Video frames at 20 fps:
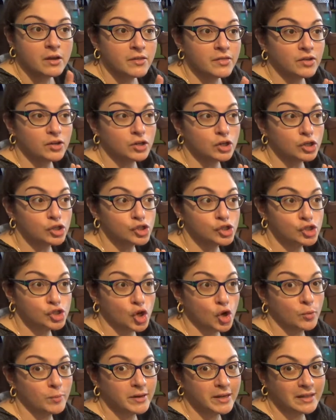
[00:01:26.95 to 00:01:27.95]
There are
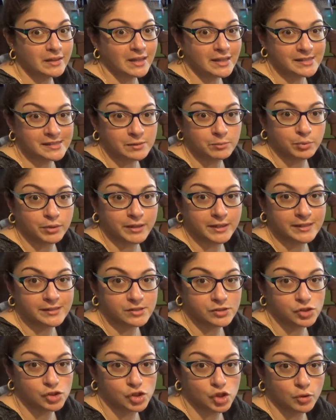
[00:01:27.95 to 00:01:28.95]
so many lesson
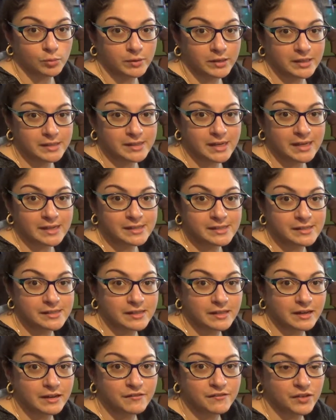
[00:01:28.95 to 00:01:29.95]
plans and so many tests
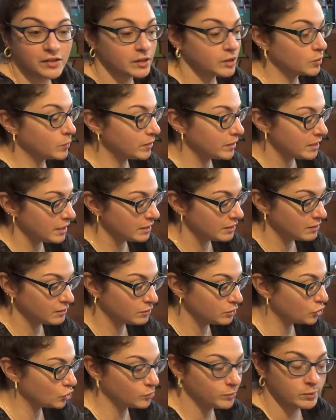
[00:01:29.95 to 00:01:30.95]
that I feel like we needed a
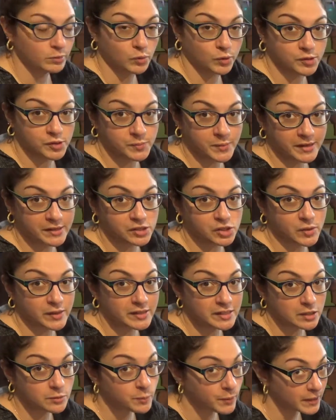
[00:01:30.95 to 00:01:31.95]
little bit more space. So I
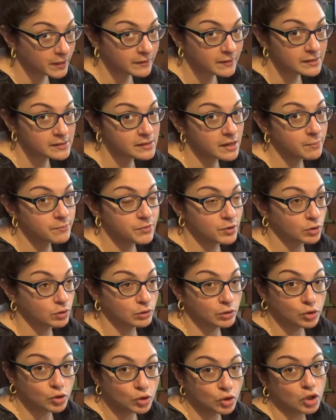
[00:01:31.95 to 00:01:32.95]
did pick these up. They're a
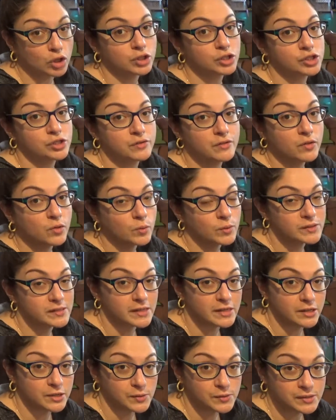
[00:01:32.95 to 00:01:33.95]
little larger than the ones
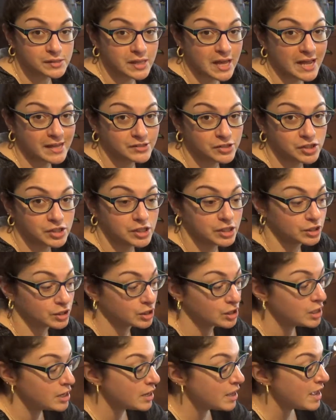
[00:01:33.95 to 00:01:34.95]
I used last year.